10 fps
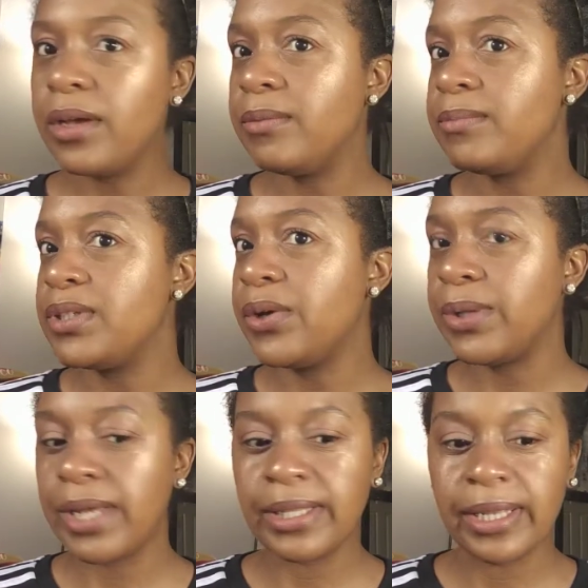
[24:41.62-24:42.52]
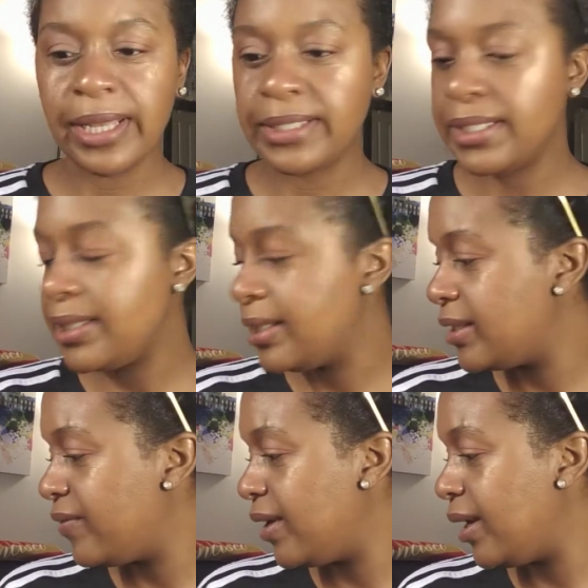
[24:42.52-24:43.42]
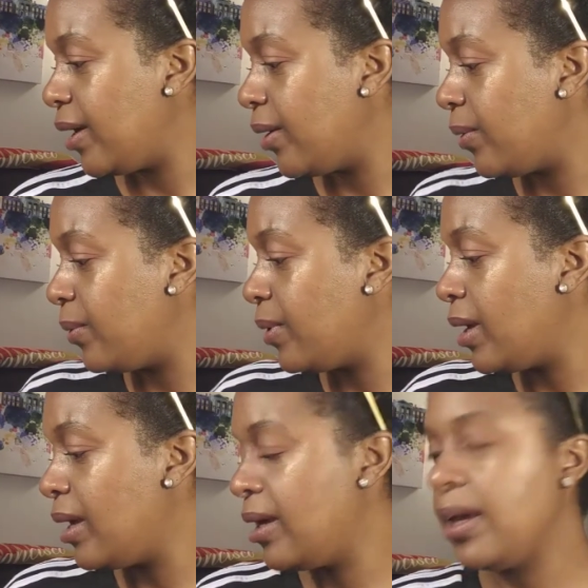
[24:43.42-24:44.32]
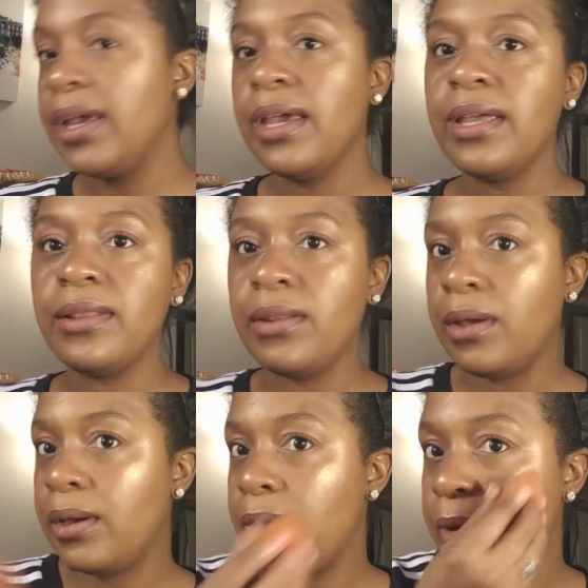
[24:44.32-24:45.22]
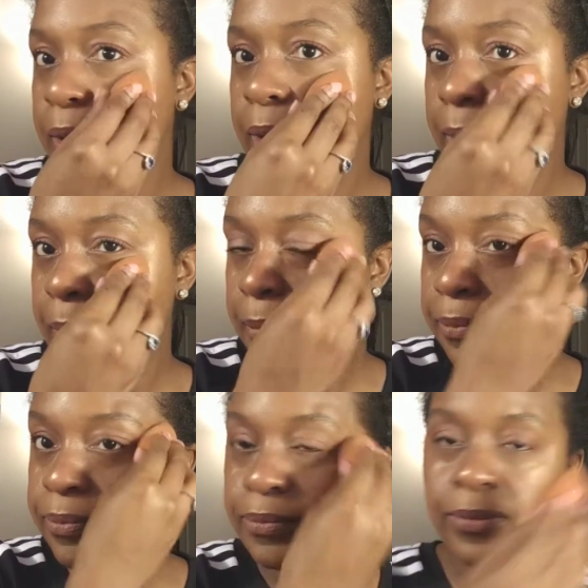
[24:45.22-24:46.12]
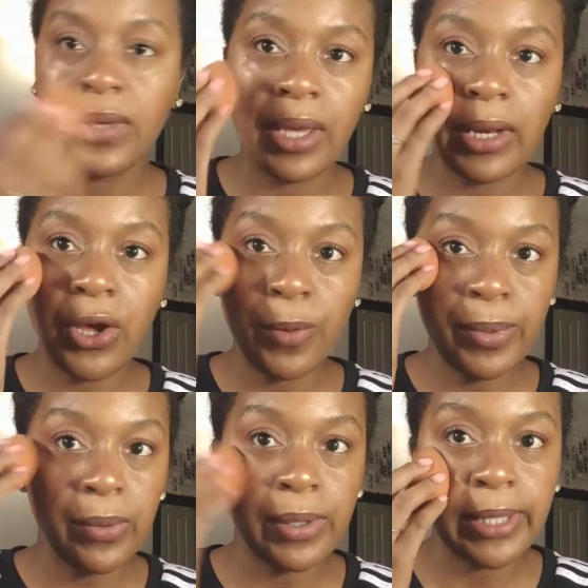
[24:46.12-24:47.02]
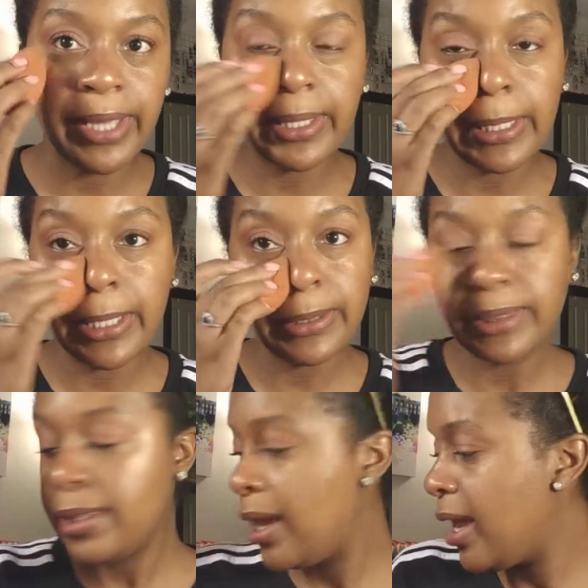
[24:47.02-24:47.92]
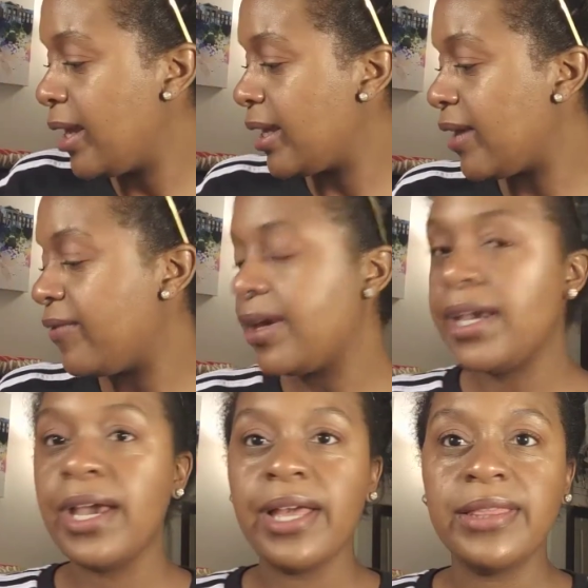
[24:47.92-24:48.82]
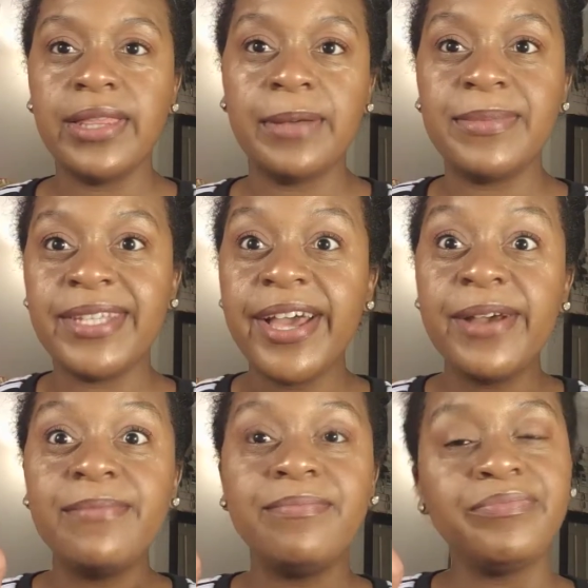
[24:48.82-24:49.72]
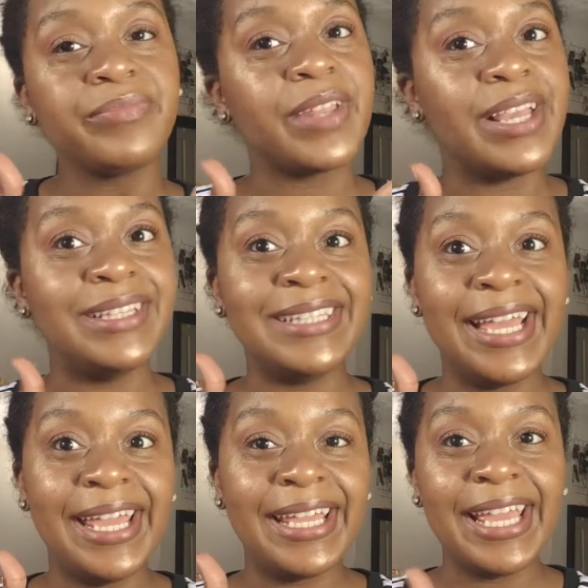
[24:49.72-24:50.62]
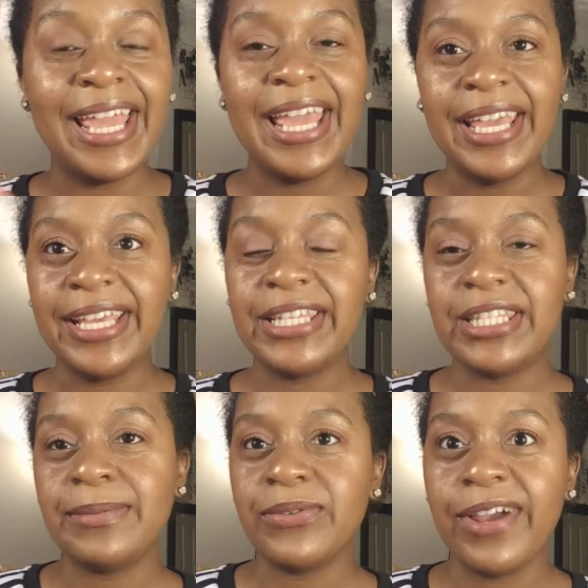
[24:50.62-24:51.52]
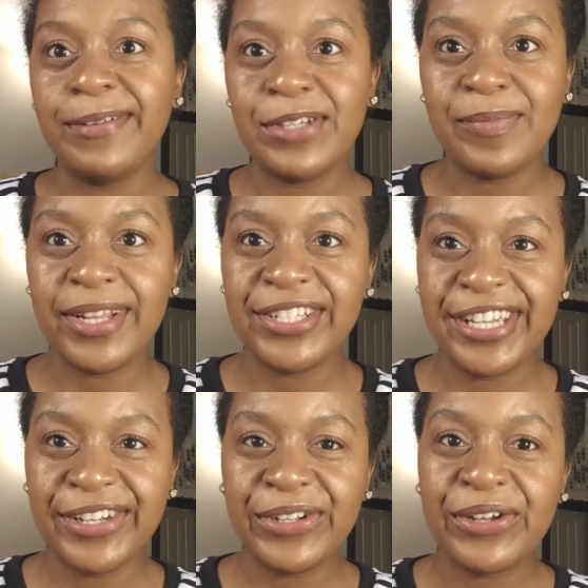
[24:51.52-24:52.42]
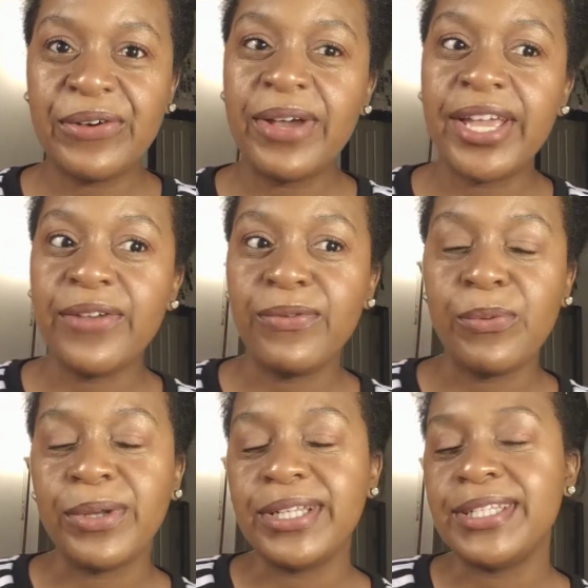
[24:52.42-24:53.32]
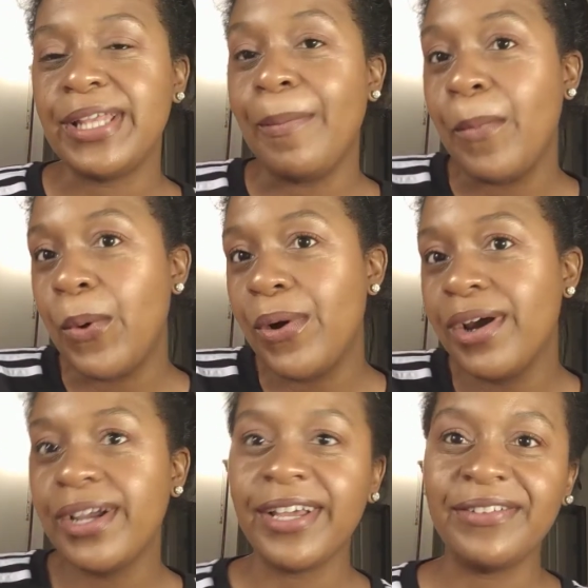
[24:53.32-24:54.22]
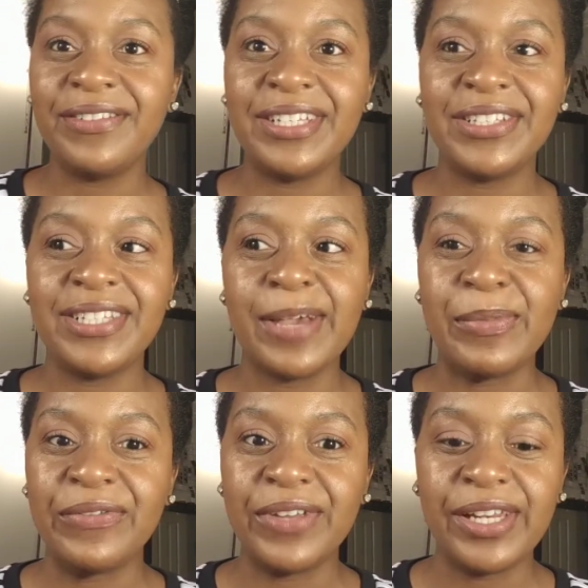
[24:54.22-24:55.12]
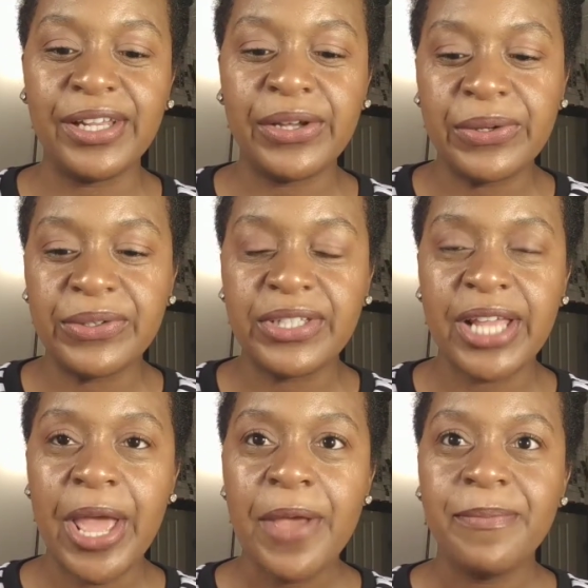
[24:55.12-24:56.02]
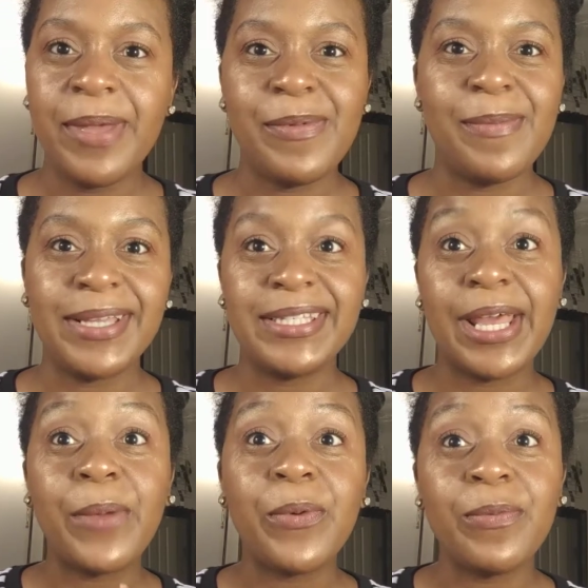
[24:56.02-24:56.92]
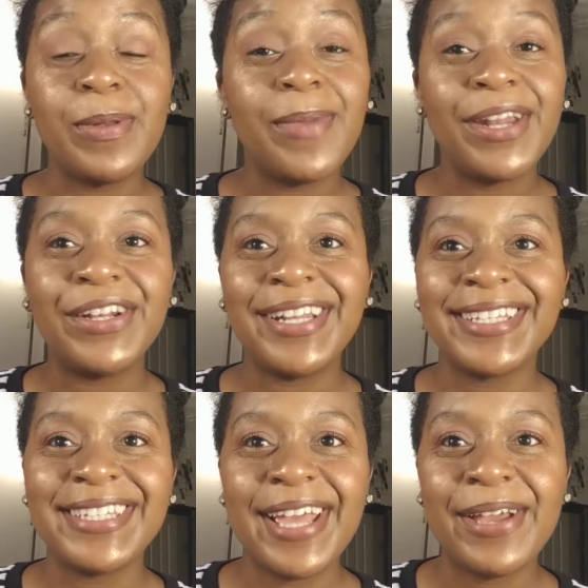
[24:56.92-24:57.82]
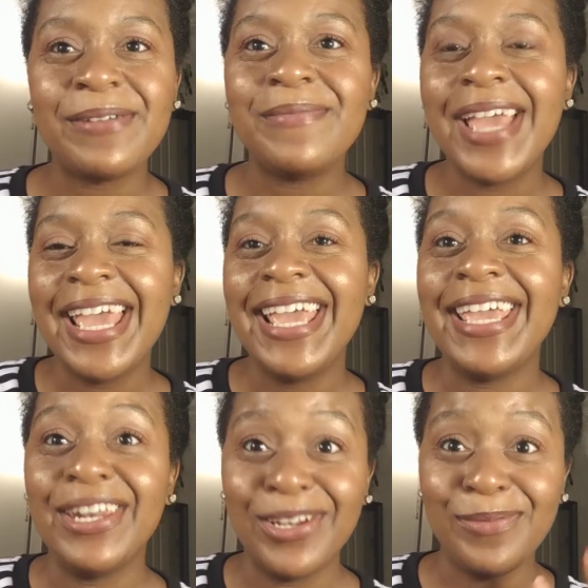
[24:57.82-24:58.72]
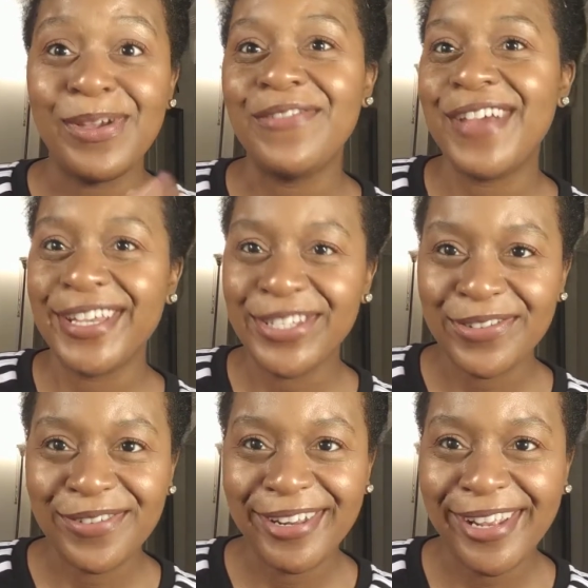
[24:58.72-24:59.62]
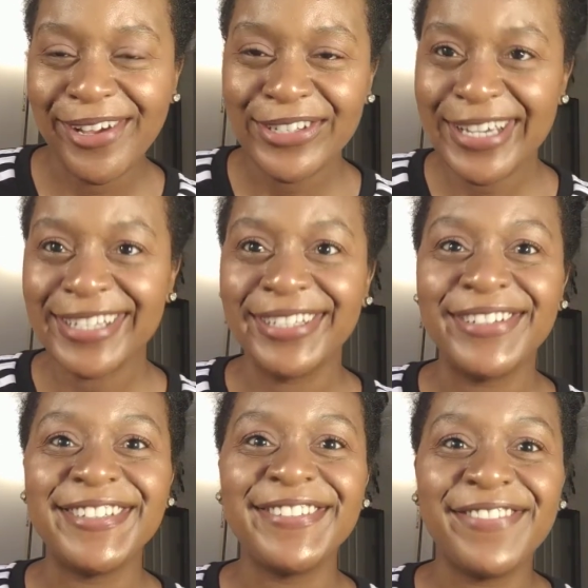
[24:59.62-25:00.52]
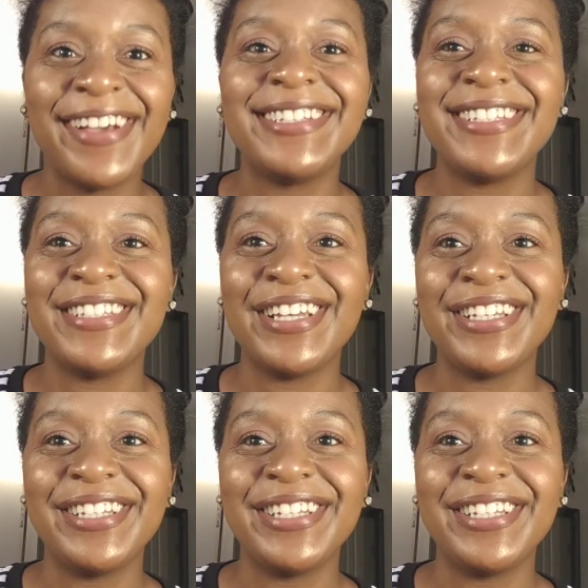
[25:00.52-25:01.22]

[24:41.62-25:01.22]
I'm so glad that I did this video, and that and I hope you all like it. Give it a thumbs up, like, and subscribe to my channel if you want to see more of these type of videos. Maybe my setup will be better next time and it'll be a faster video. I tried to go as fast as I